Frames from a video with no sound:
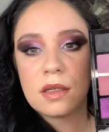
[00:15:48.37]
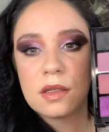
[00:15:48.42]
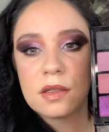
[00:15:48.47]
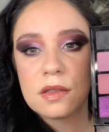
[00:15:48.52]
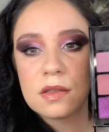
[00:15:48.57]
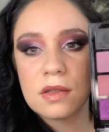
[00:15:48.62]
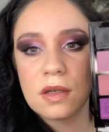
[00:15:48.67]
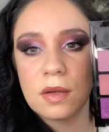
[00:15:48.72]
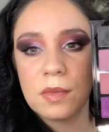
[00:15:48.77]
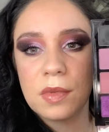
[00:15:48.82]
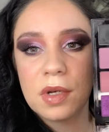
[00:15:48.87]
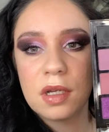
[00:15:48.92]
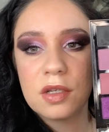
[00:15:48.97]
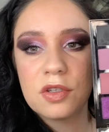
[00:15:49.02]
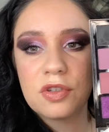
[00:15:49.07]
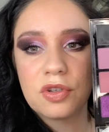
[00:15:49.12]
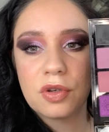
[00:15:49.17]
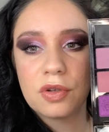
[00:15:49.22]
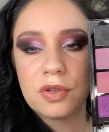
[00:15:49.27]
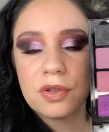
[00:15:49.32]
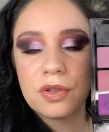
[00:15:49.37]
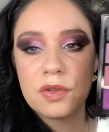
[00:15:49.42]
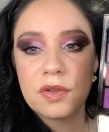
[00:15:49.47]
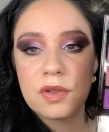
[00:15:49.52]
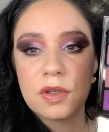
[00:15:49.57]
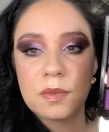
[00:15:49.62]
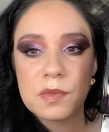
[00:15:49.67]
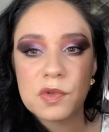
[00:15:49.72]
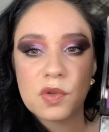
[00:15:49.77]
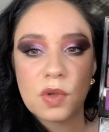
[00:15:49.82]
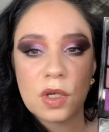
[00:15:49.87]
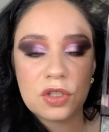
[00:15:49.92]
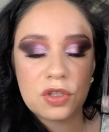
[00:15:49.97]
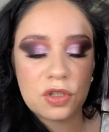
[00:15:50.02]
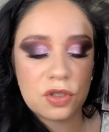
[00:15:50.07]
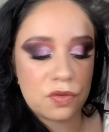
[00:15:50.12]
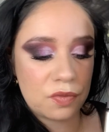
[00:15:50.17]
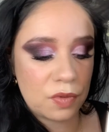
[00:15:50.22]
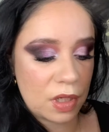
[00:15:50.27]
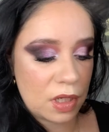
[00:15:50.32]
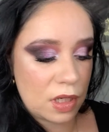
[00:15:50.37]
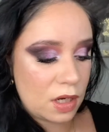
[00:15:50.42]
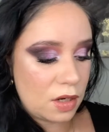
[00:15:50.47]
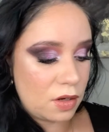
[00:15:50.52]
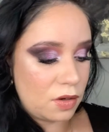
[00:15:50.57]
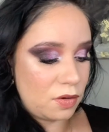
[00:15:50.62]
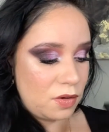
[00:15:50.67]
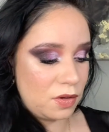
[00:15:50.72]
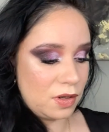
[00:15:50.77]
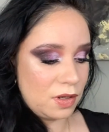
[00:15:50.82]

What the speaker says: So I'm gonna show you some swatches right now.